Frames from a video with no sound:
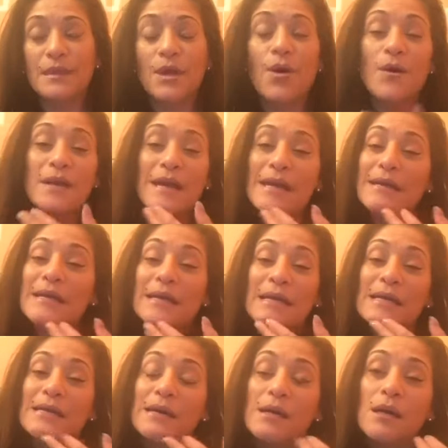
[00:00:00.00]
okay,
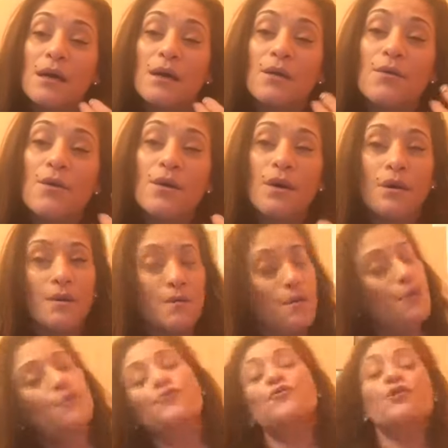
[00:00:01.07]

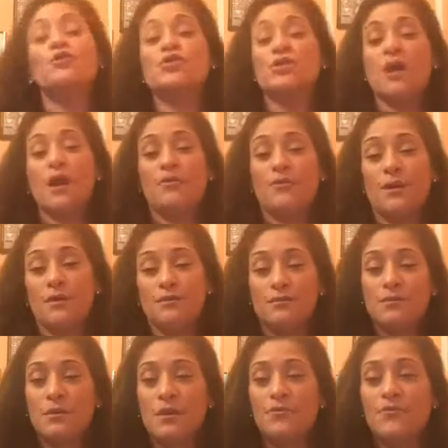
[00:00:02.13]
third chakra,
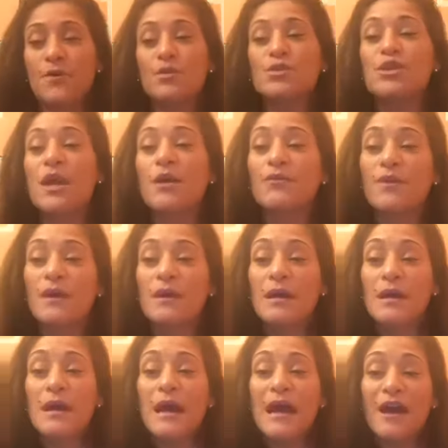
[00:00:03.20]
the throat chakra,
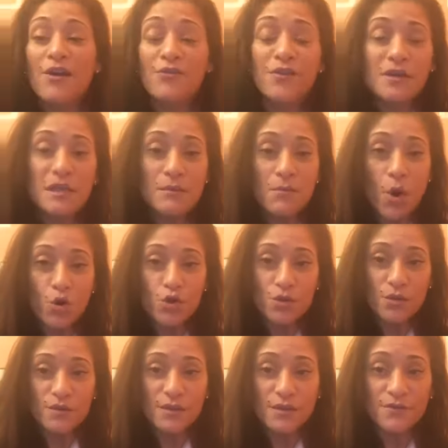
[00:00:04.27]
health and
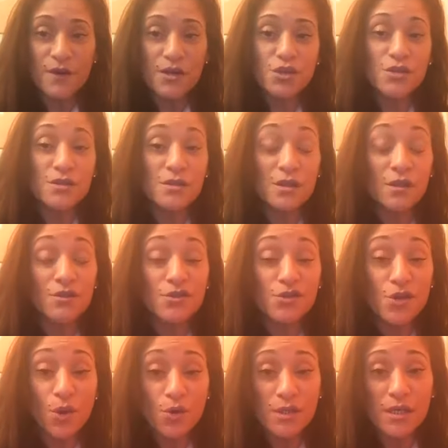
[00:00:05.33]
emotional dysfunctions
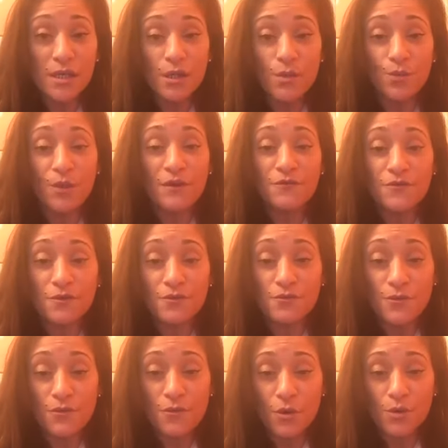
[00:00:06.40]
associated with the
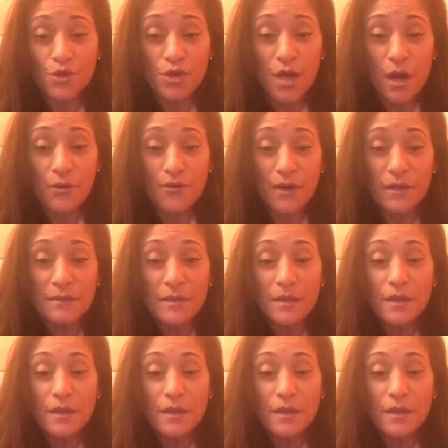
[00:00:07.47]
throat chakra.